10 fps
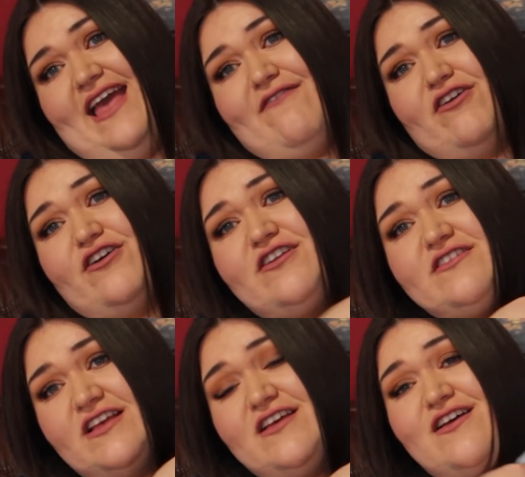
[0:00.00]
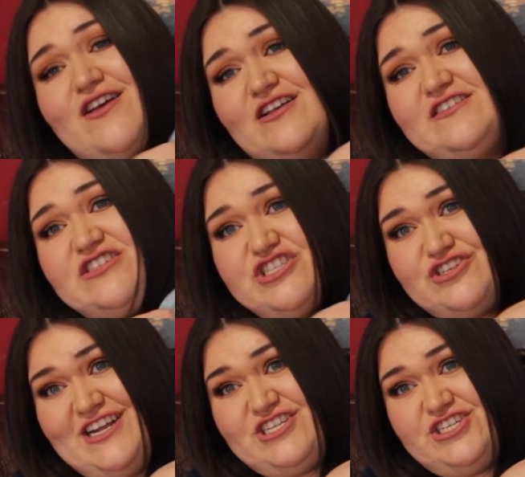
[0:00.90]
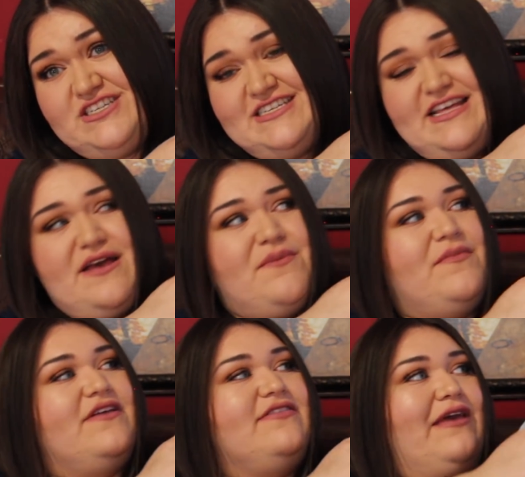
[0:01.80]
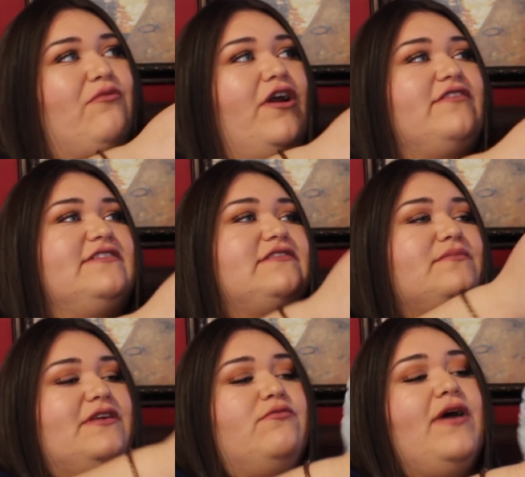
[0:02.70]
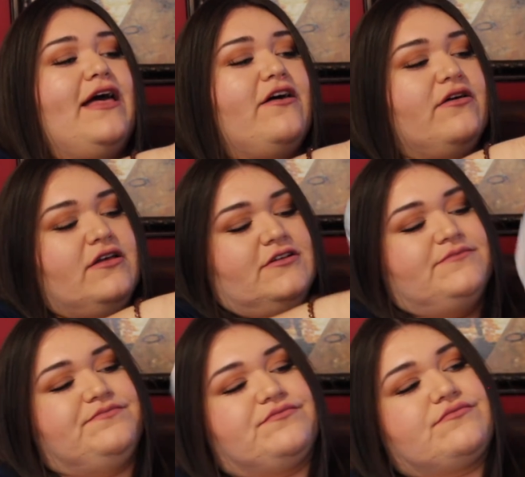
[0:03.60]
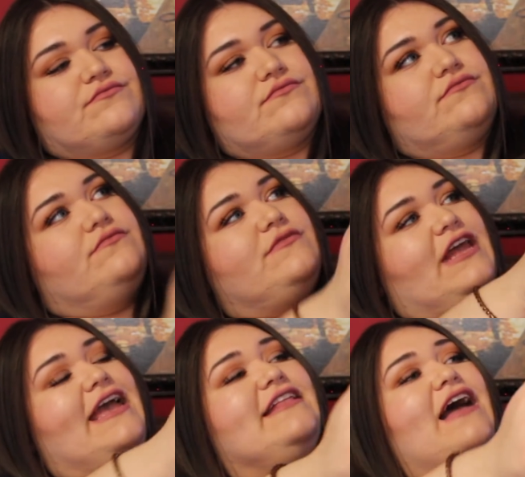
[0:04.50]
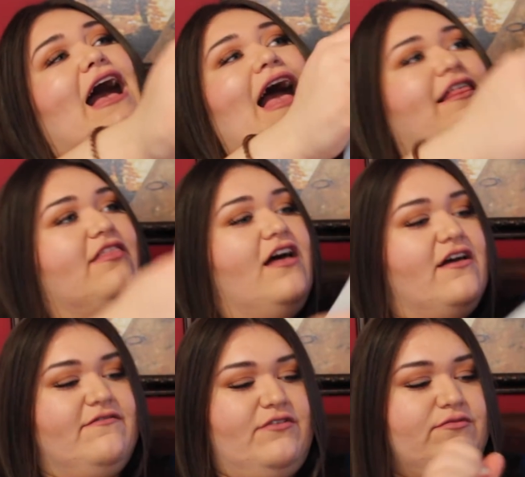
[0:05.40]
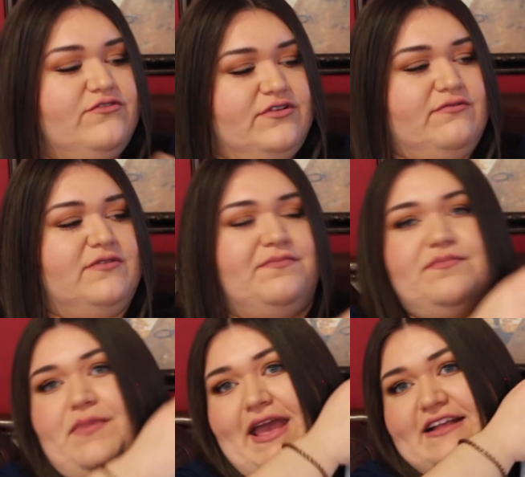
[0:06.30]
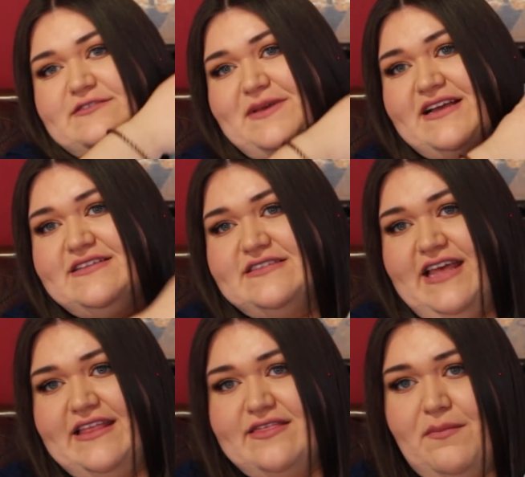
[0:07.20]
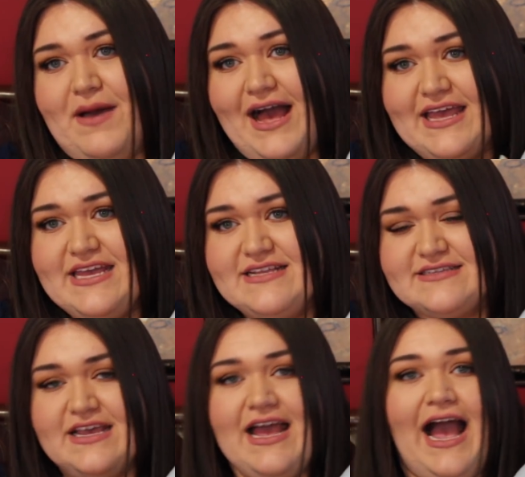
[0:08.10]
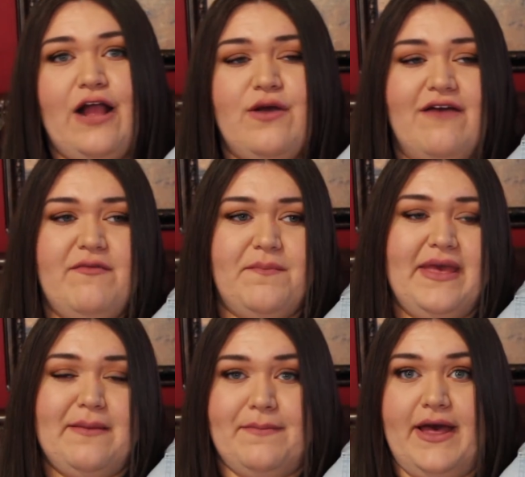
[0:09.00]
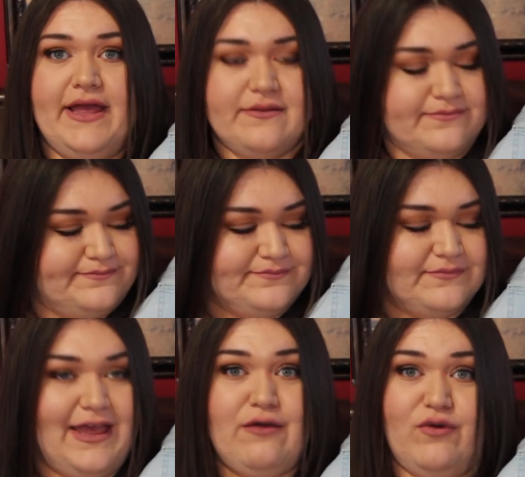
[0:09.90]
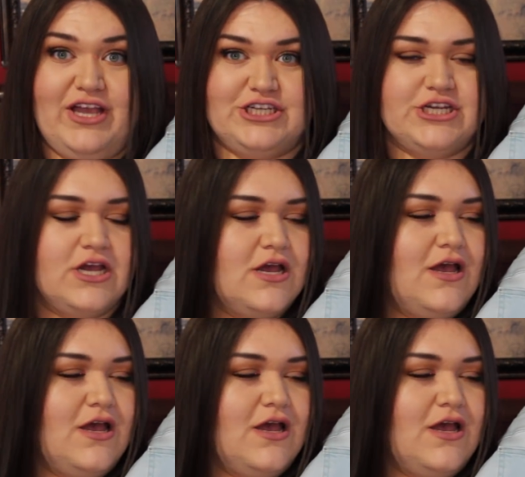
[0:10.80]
They have a good stretch to them. They wear decently well. And I love the Rue 21 pants because like the pockets, I don't have a big butt. I wish.